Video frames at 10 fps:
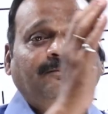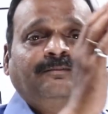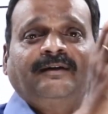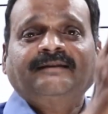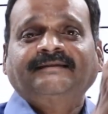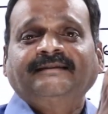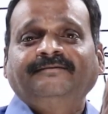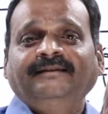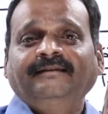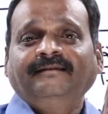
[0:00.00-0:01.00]

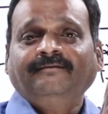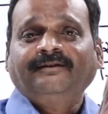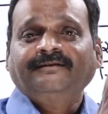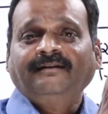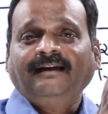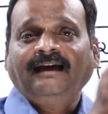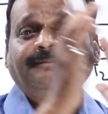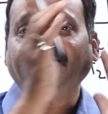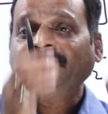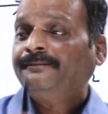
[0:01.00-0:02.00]
process will
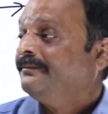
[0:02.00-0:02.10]
happen.